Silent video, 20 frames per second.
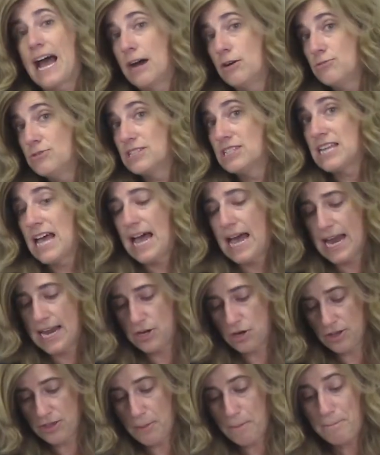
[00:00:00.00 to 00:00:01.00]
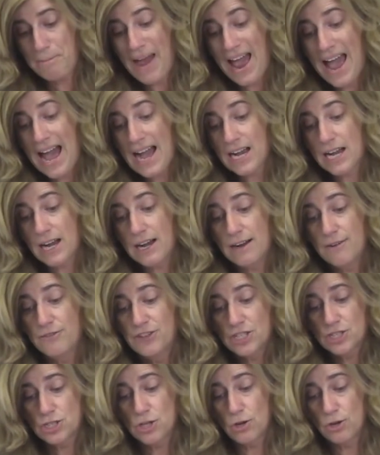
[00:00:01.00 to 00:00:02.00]
outside on the back of the
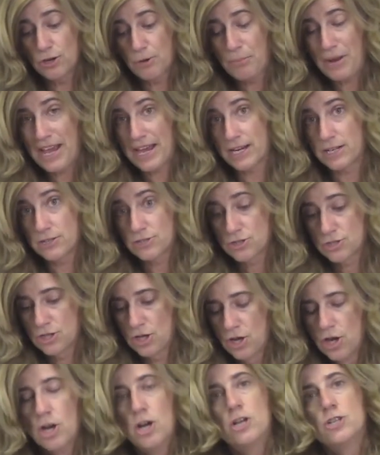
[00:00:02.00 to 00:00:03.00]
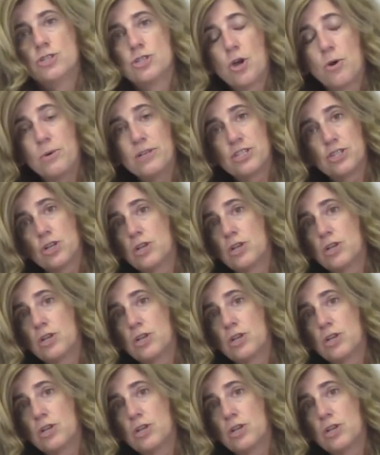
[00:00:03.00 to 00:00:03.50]
solar panels. So it's,